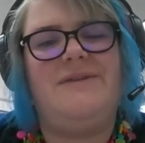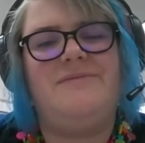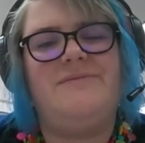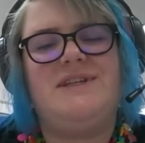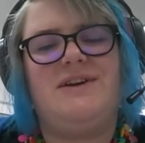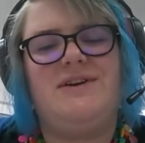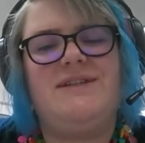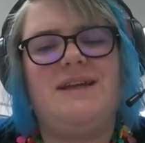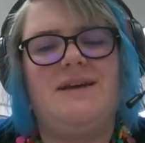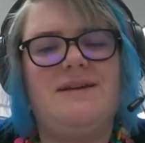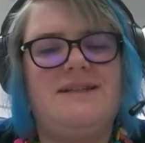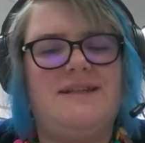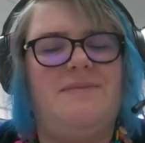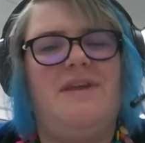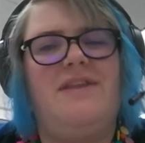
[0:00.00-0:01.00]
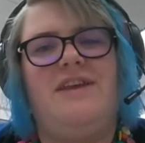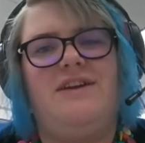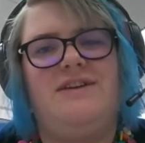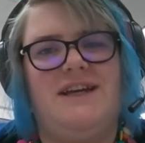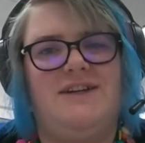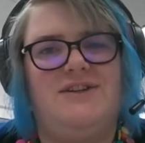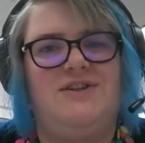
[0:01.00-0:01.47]
So something that you
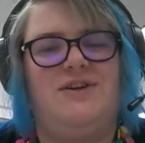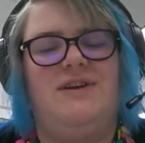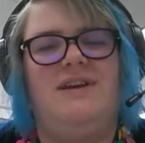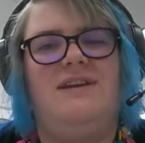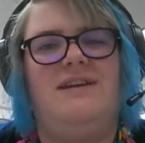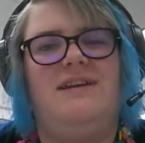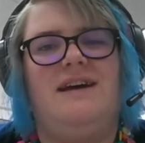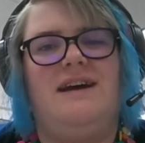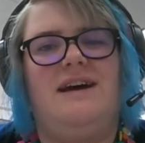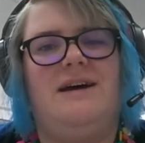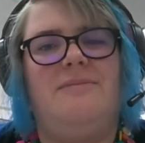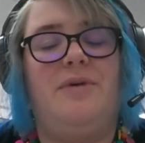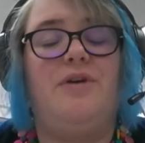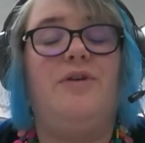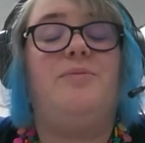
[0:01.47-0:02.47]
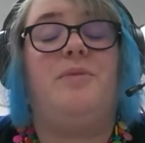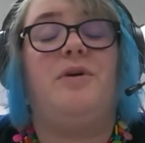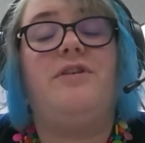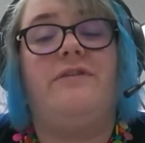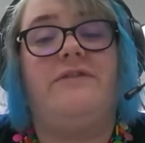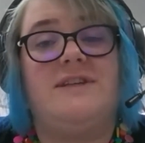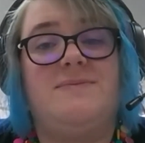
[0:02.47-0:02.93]
touched on, and
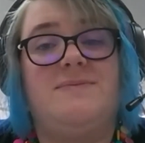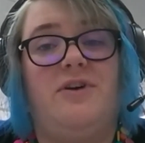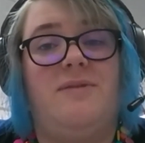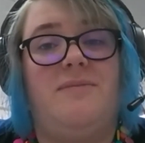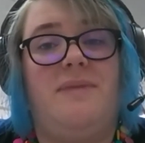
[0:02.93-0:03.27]
both of you spoke